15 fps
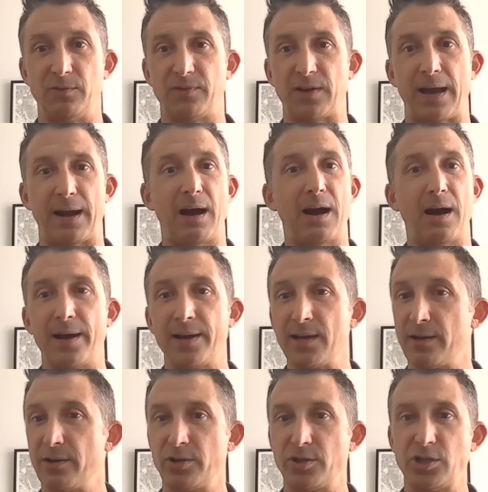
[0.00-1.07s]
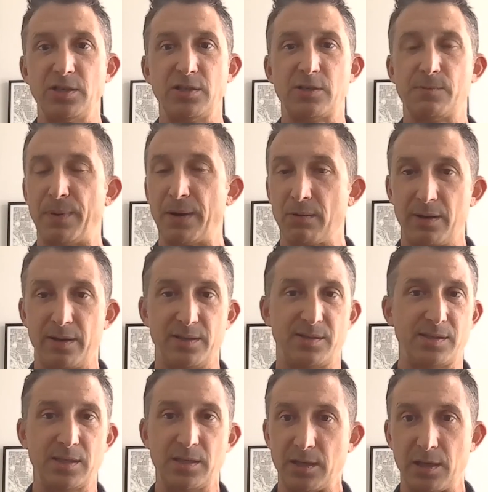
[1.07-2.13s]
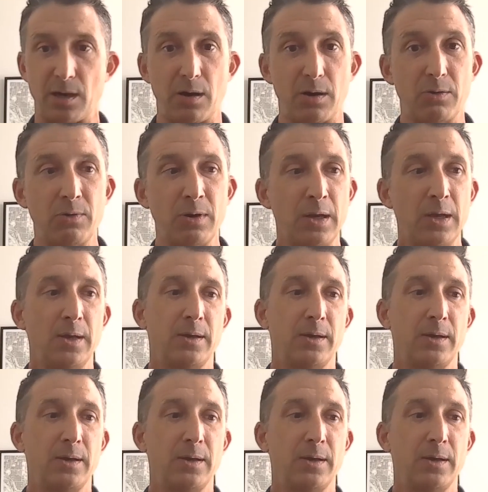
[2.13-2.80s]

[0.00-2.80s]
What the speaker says: You've got a high energy, spirited CEO.